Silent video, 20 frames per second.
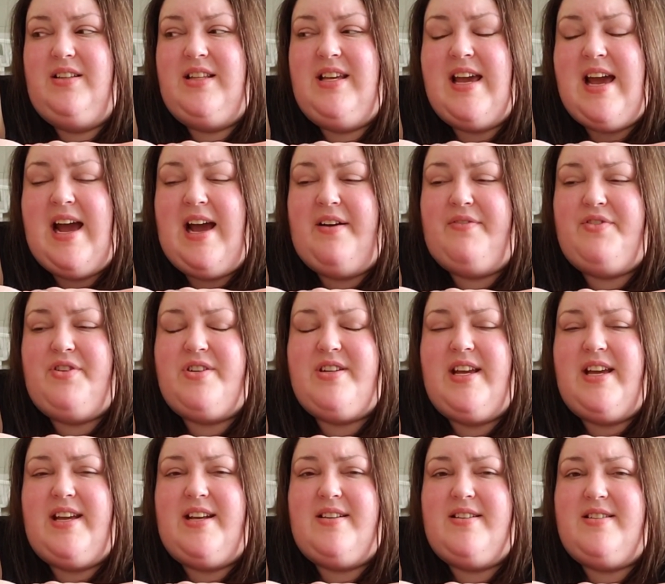the
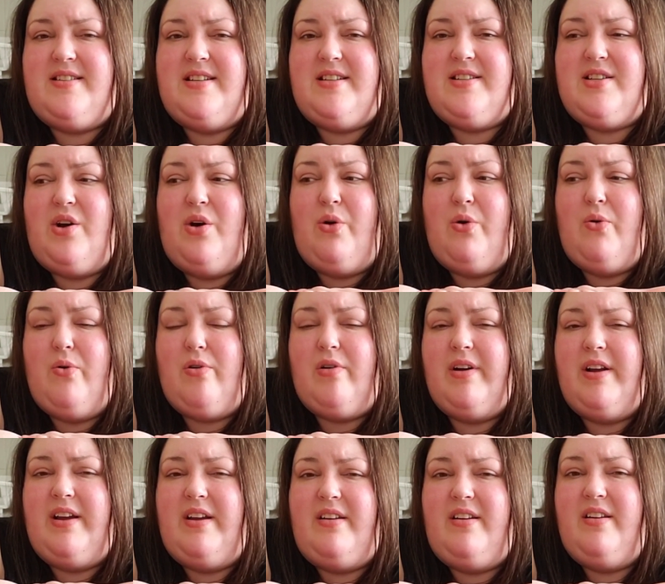aftertaste is
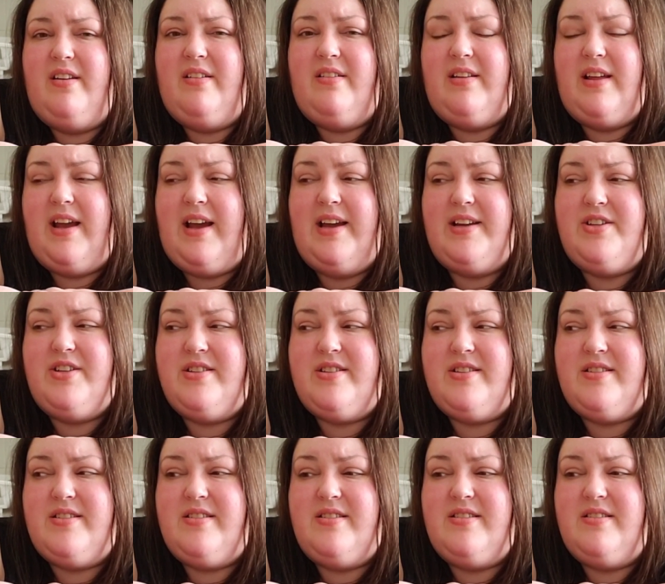horrid. Like, I
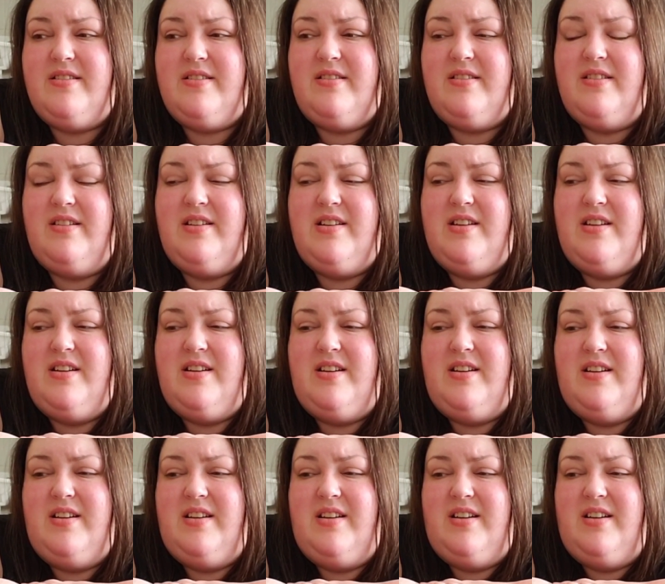just.
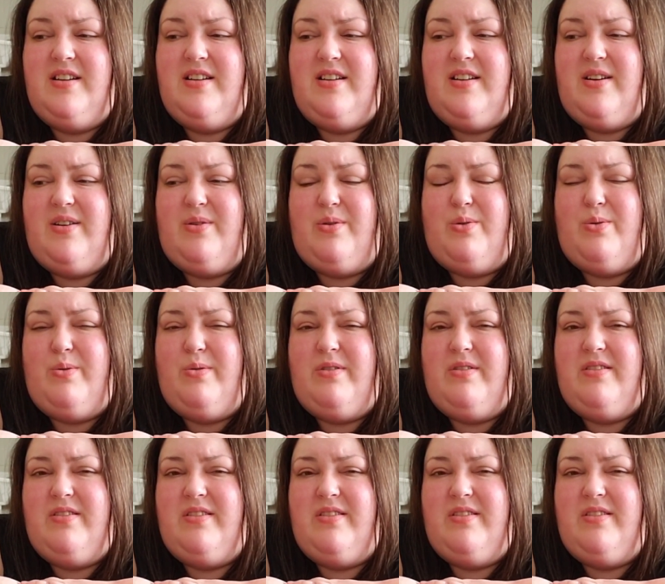No.
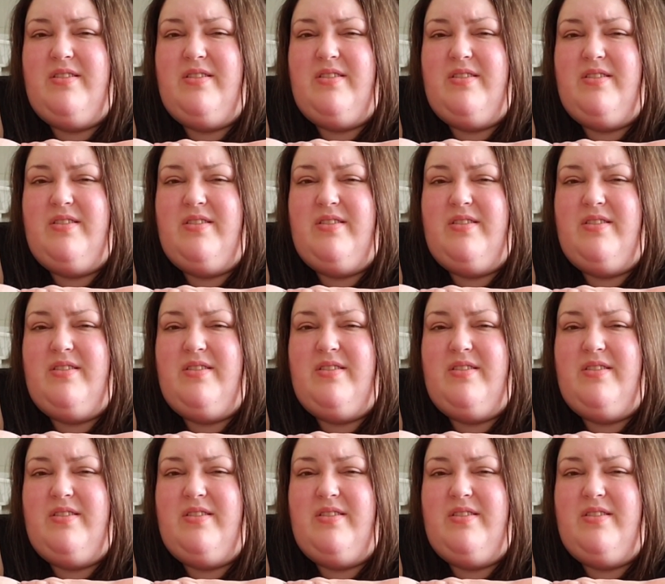The
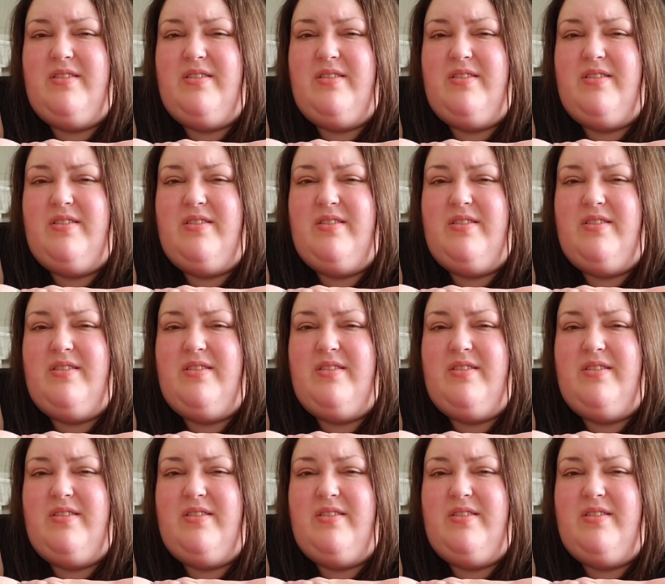only disorder that
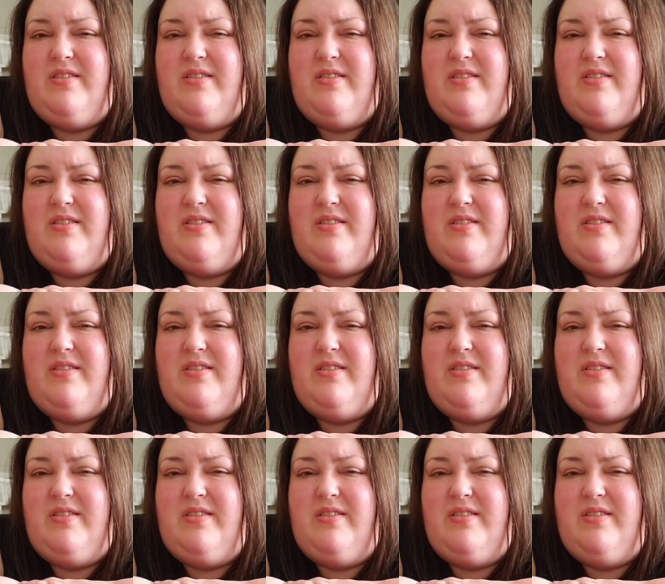Shannon have